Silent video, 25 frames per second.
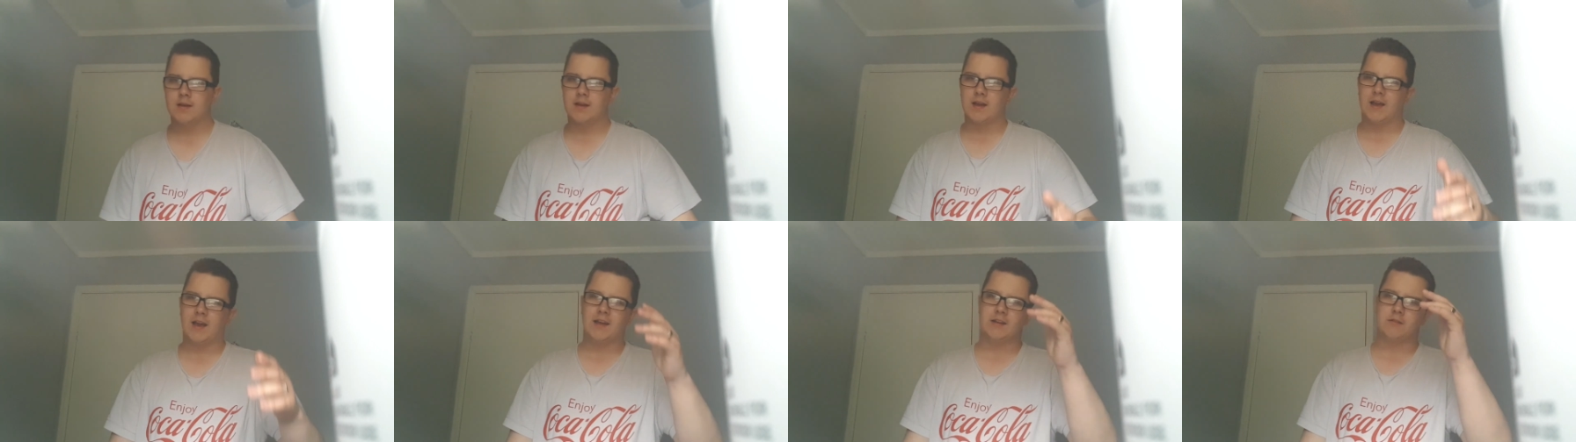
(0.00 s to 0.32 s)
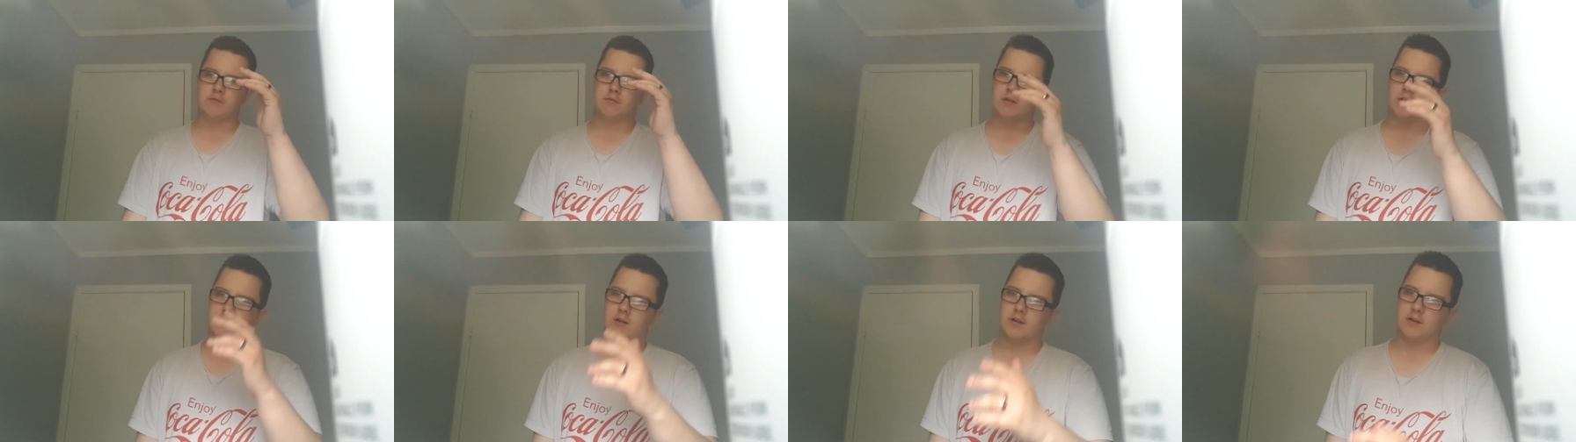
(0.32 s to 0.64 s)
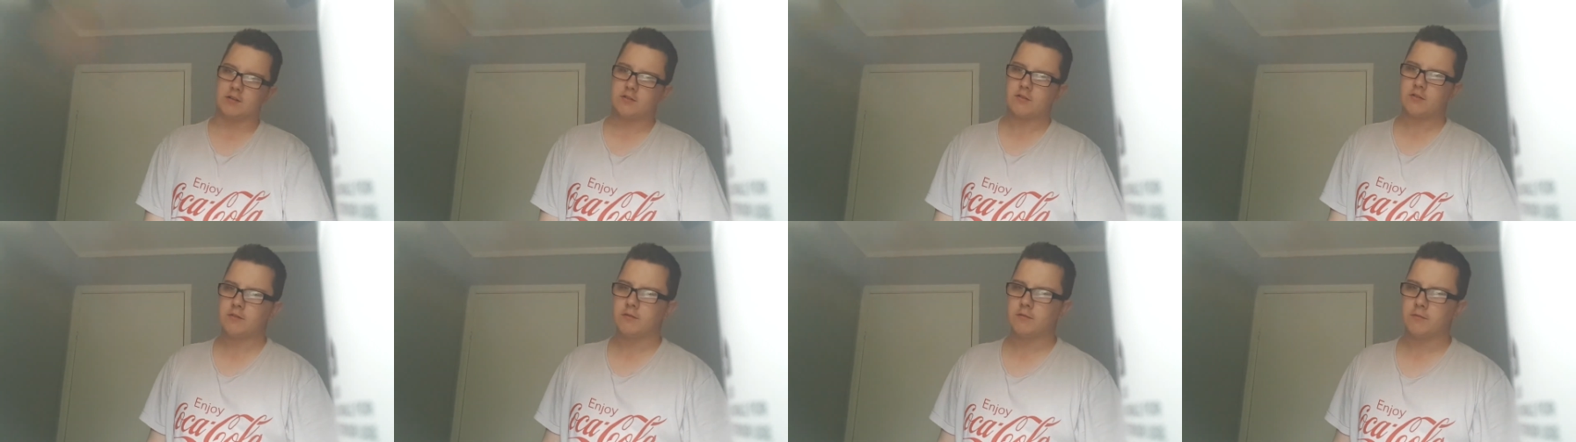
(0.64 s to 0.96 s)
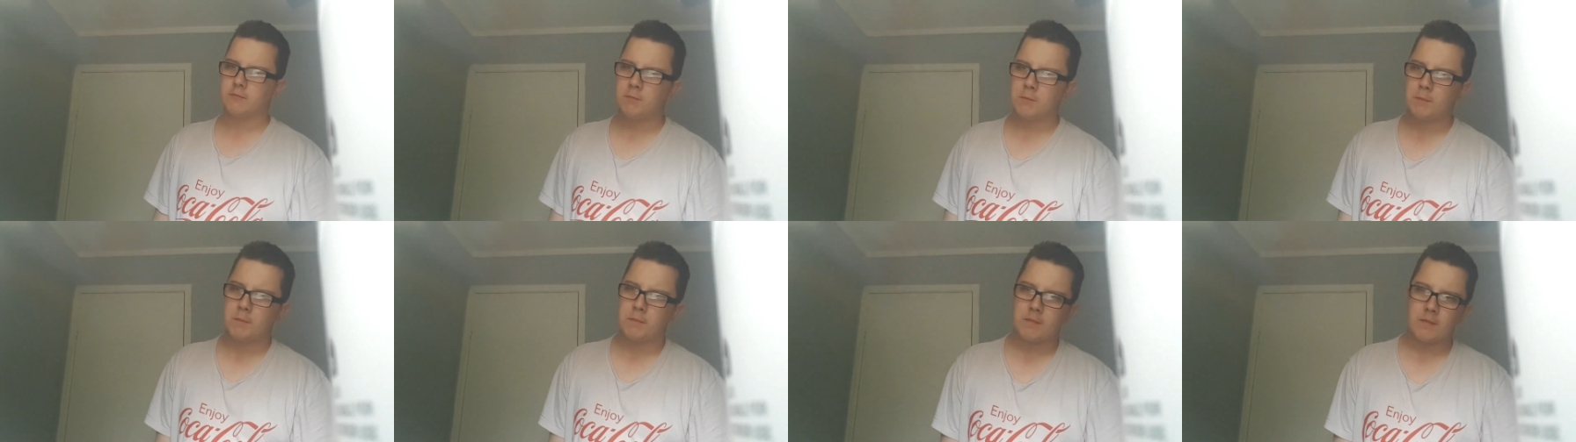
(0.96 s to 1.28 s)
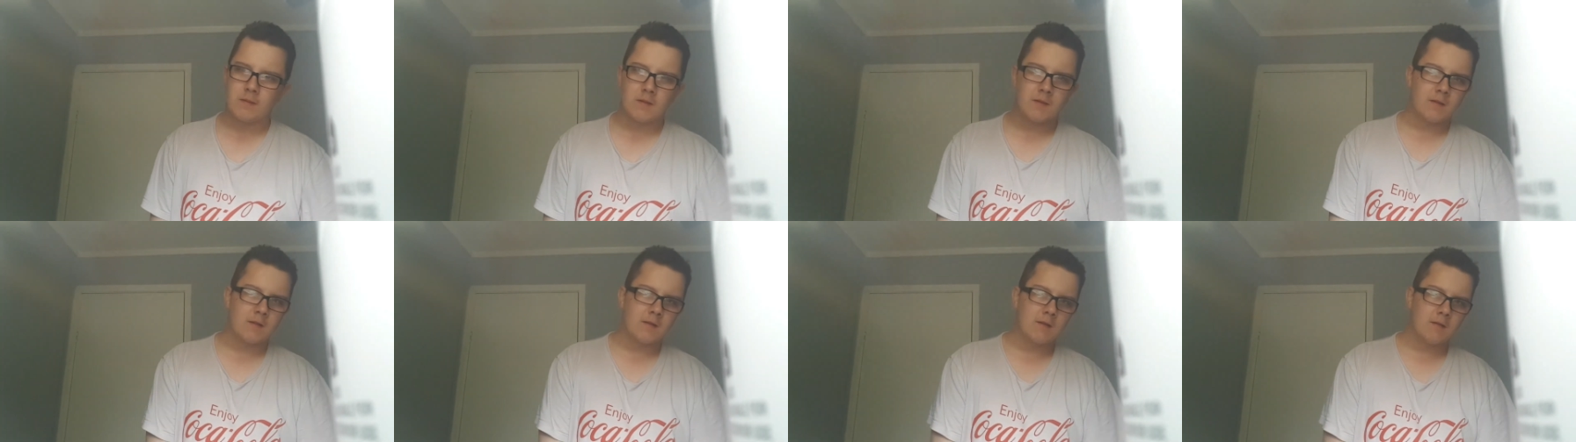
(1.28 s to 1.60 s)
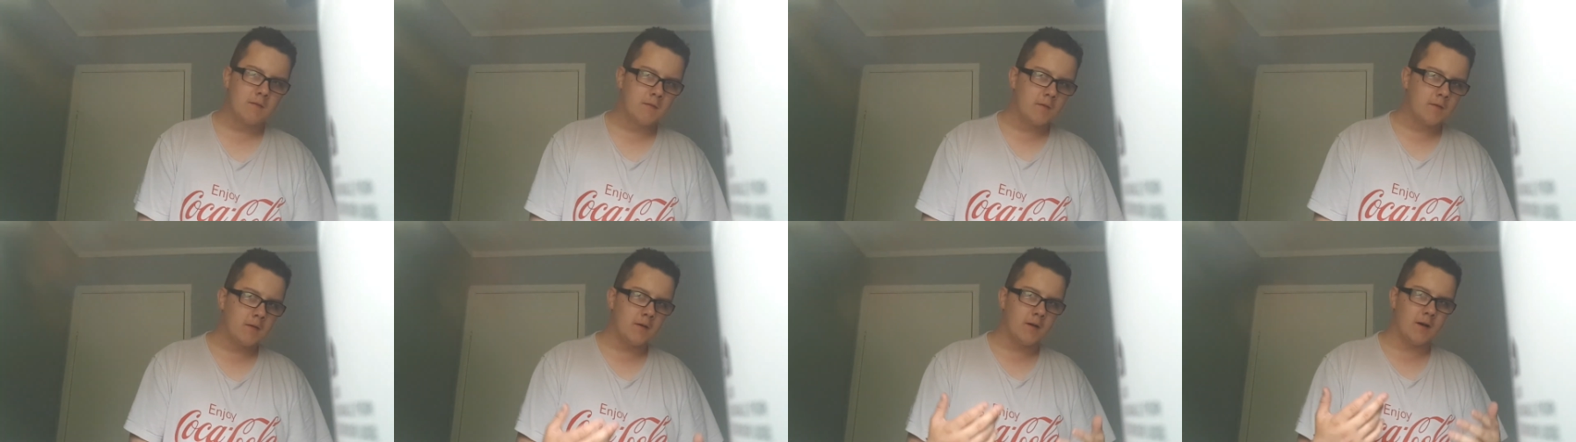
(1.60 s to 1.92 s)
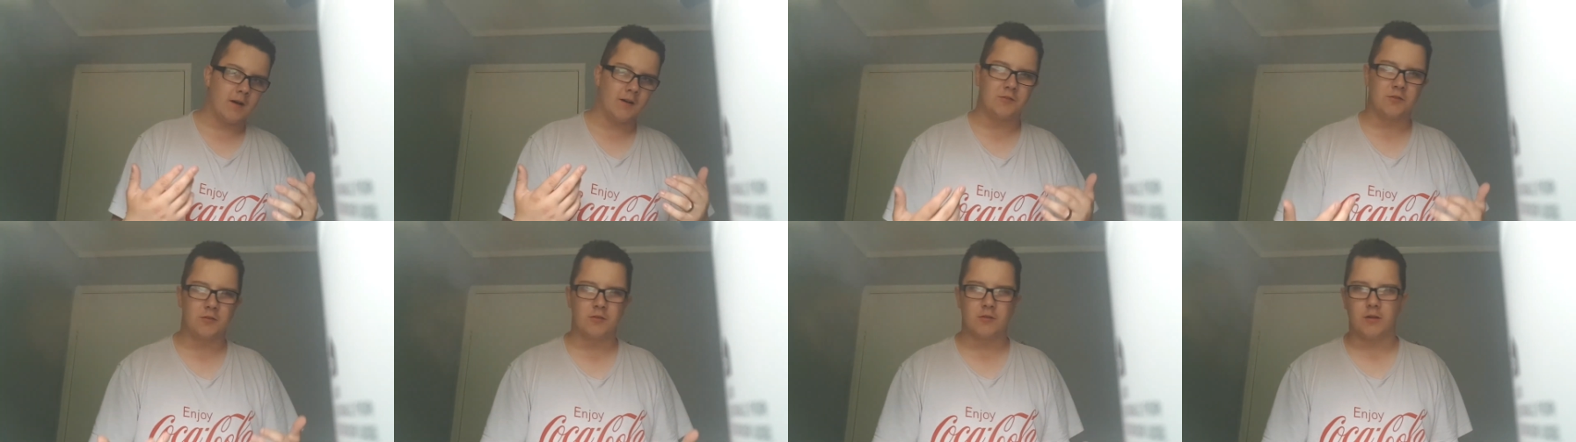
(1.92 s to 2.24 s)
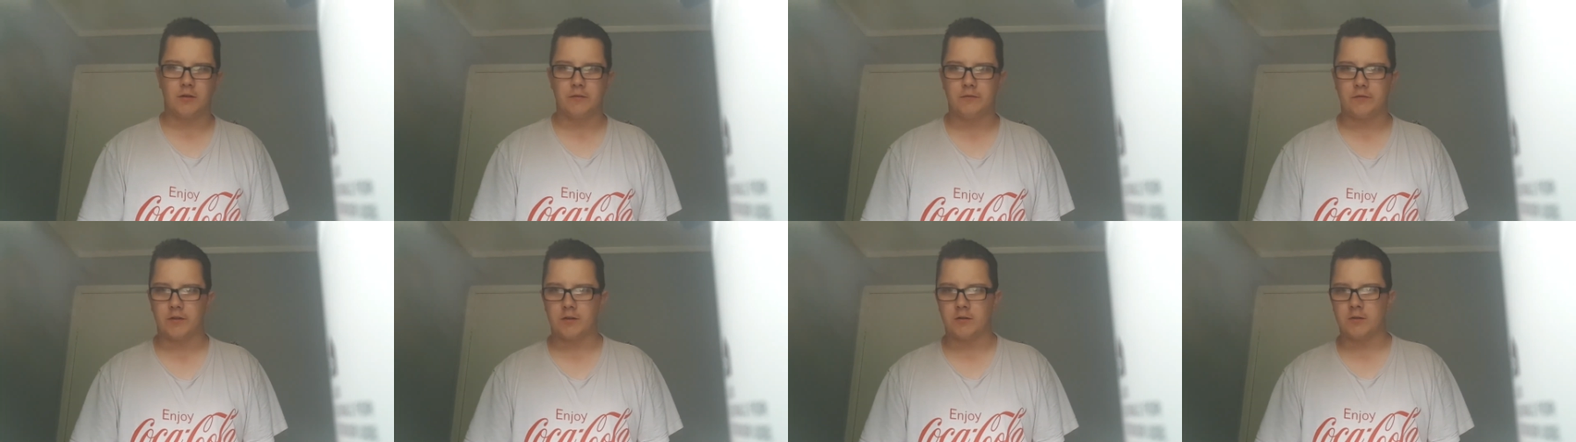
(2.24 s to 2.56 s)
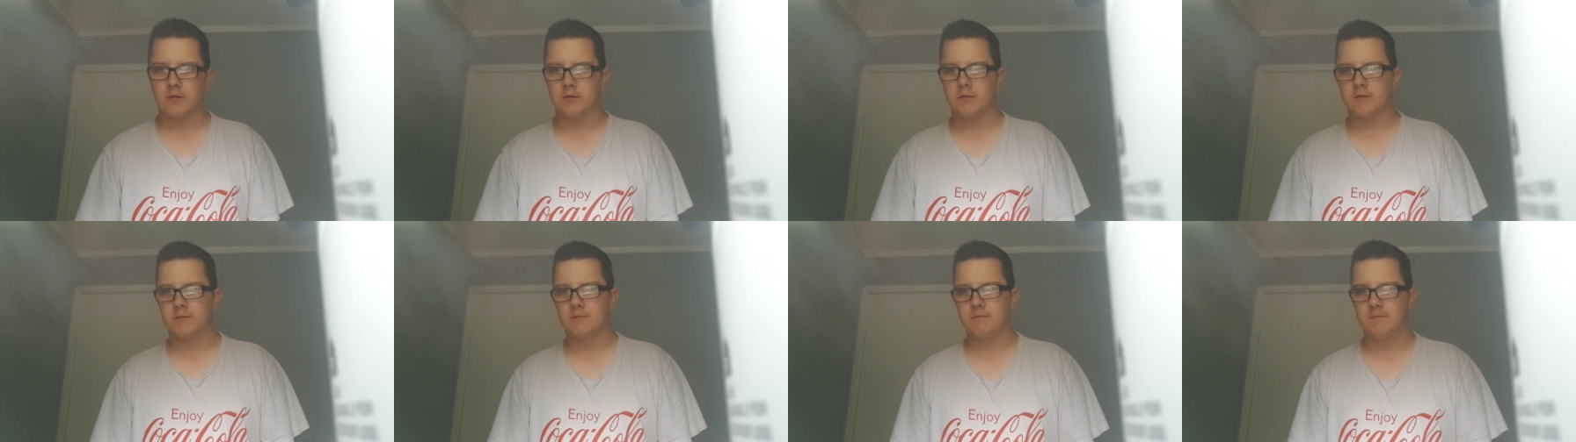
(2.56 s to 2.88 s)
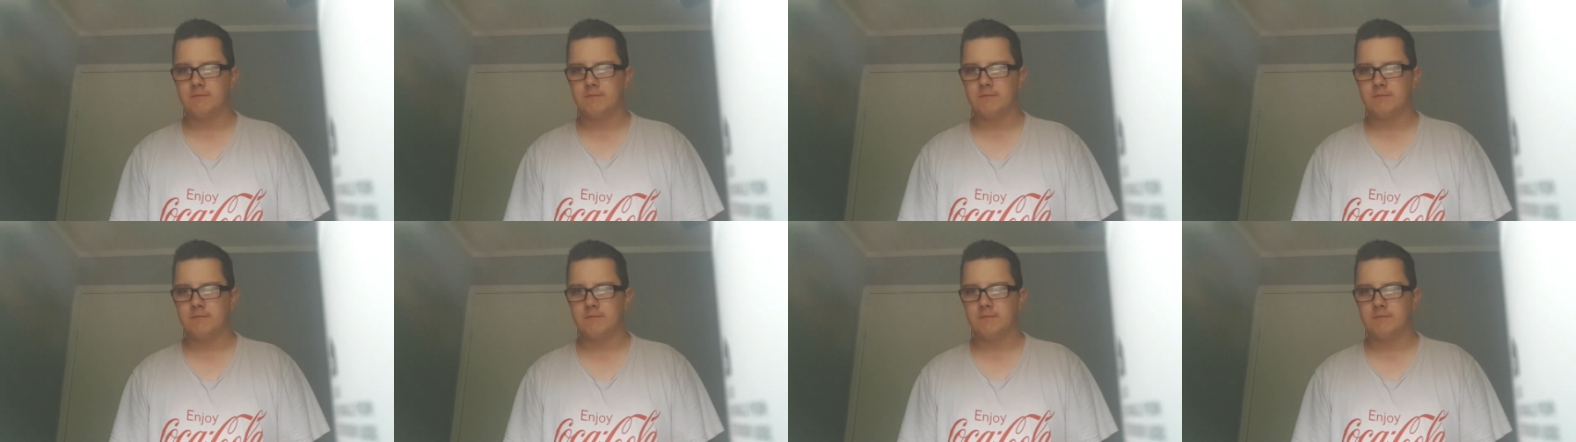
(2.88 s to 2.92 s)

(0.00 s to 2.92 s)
I know, Dad. I do love you.